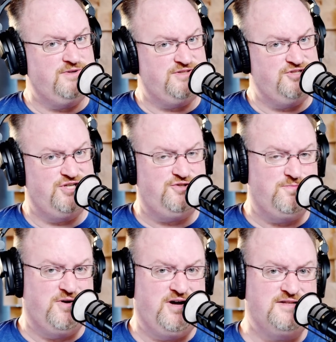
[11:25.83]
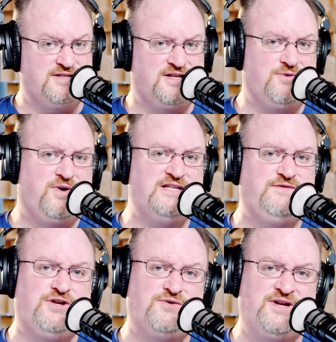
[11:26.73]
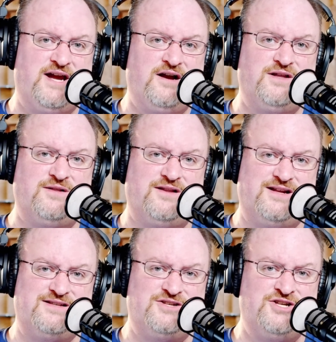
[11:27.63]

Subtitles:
we suggest you pause us. Otherwise, if you don't care, then let us